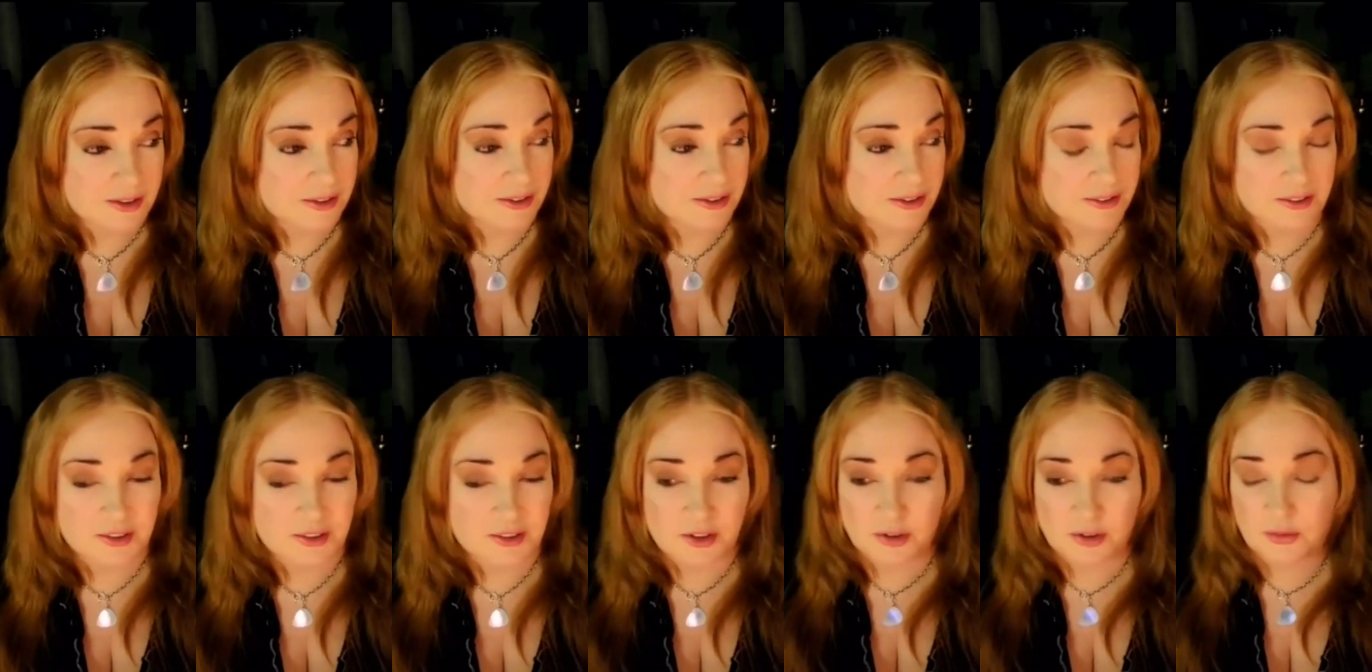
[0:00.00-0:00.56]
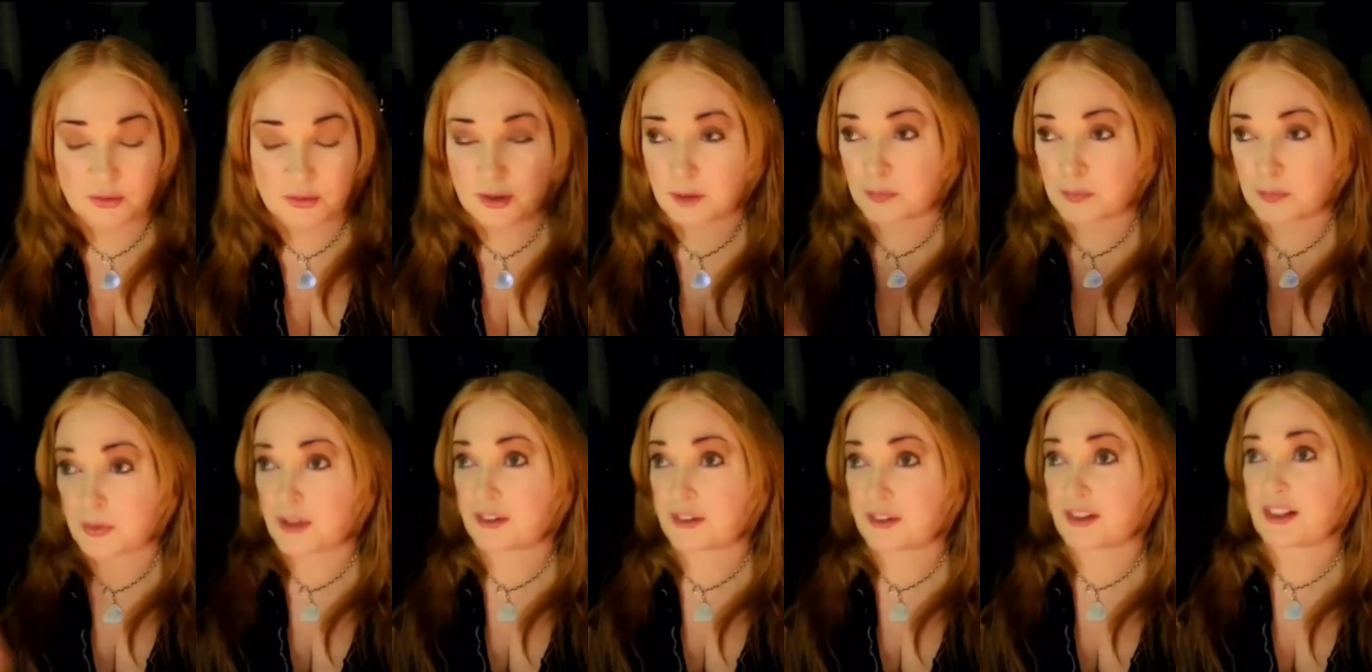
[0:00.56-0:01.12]
you know, up
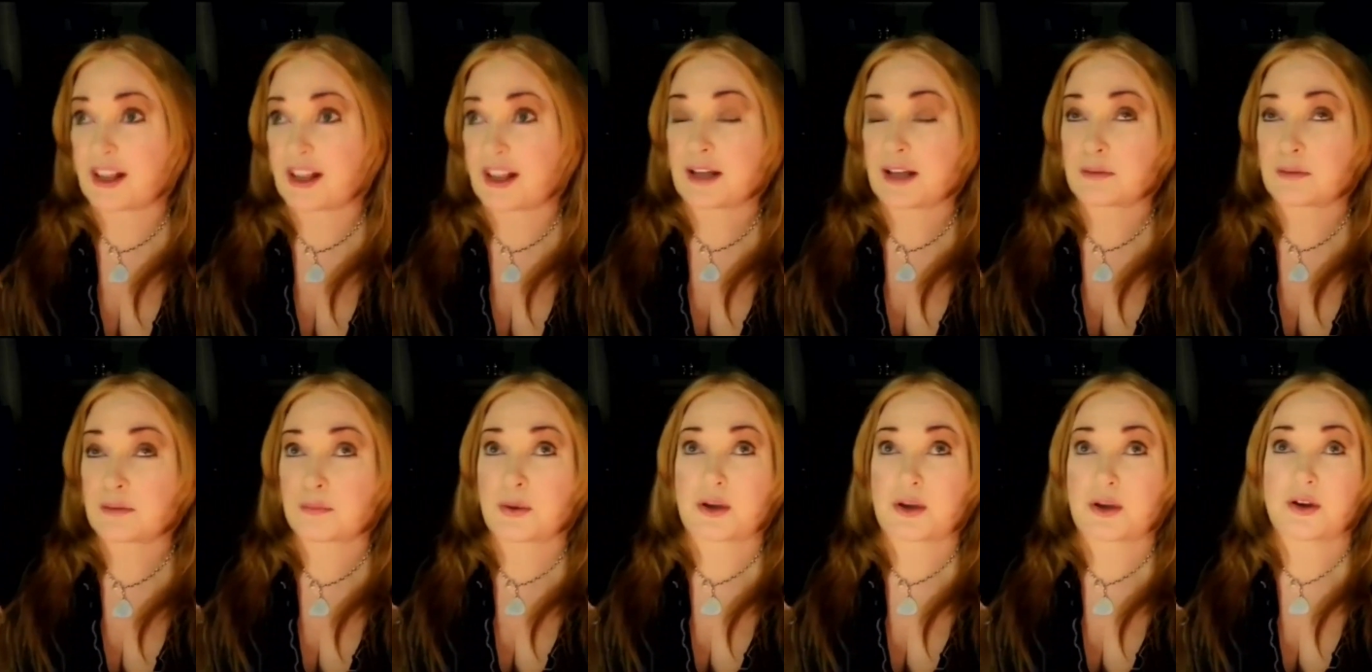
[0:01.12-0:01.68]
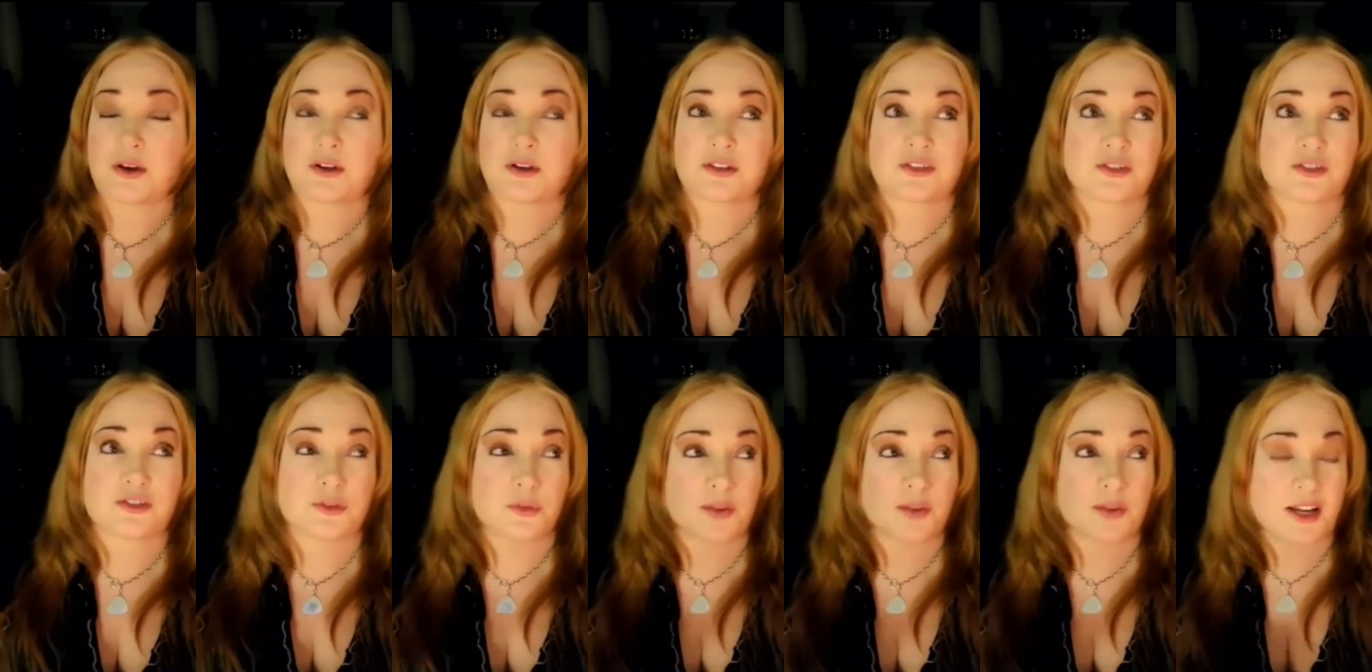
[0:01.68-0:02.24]
on light
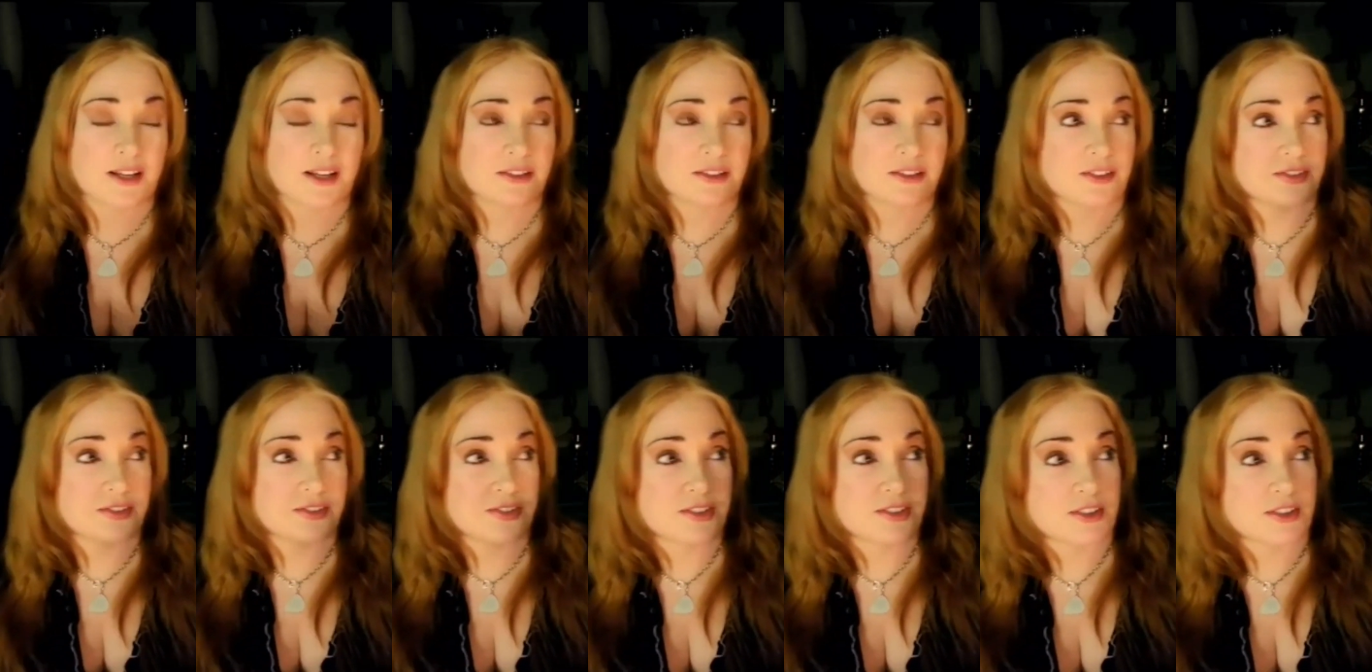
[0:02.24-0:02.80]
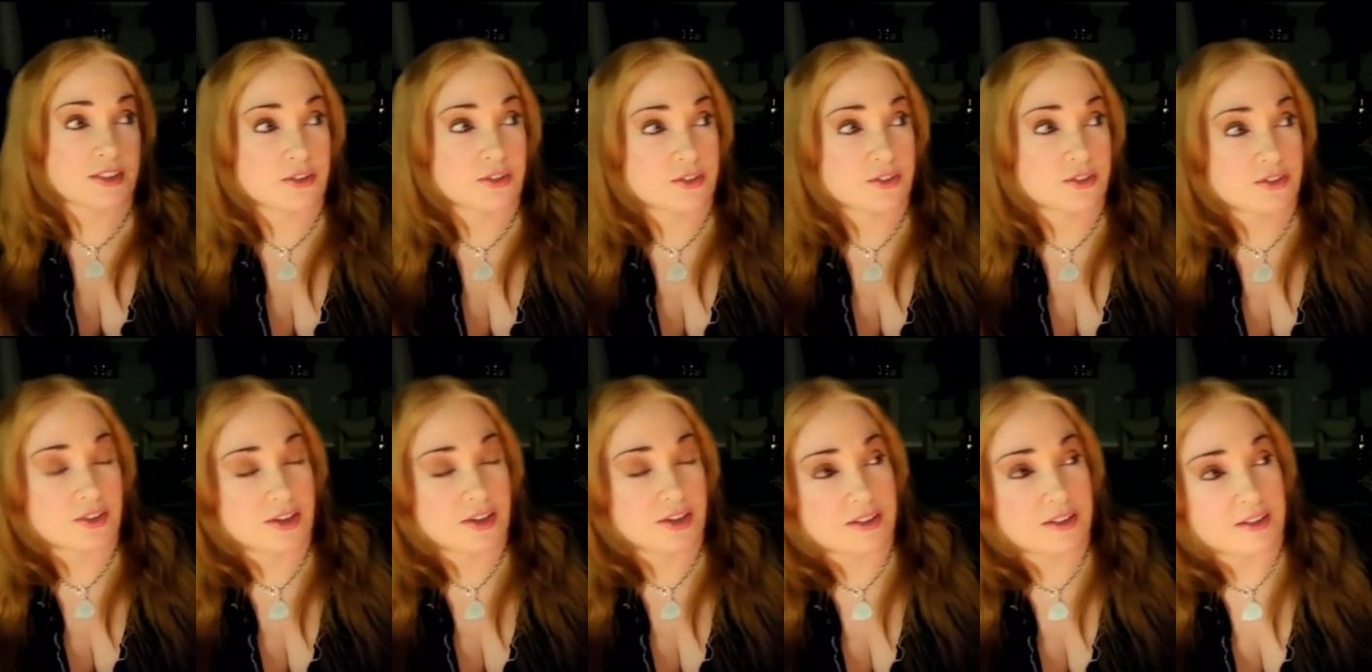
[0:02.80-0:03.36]
posts, the Rancid
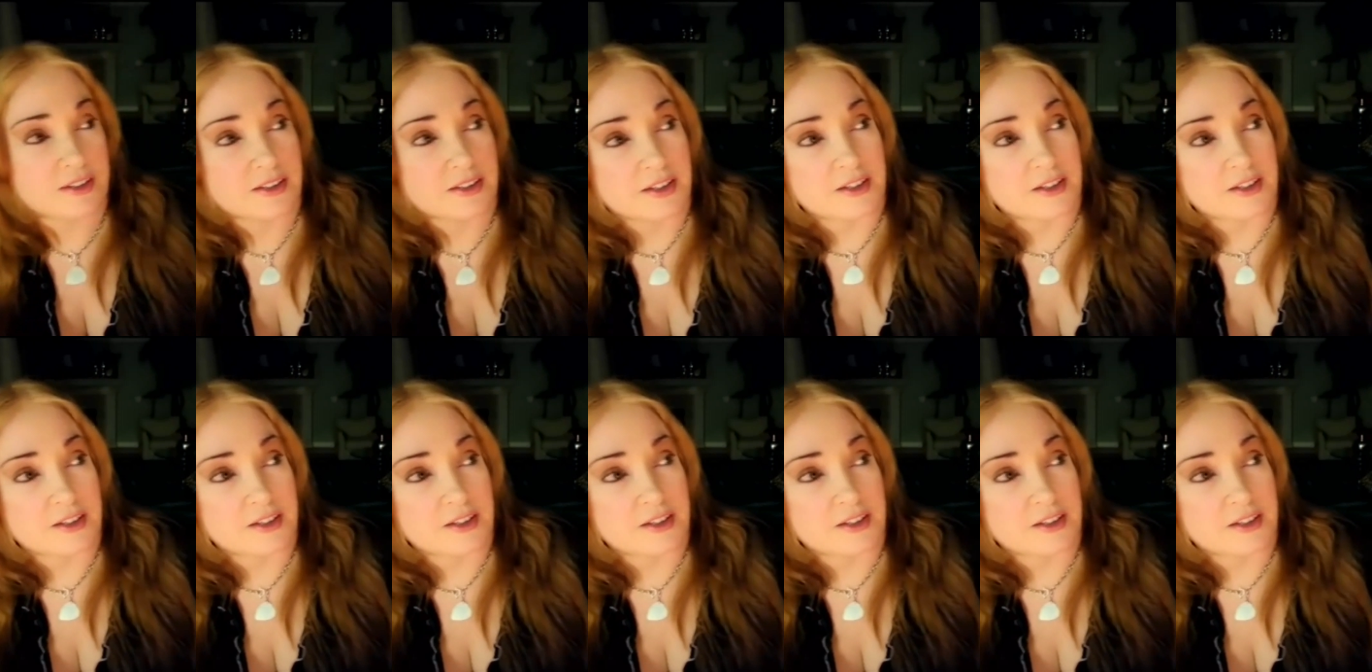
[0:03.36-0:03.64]
stickers on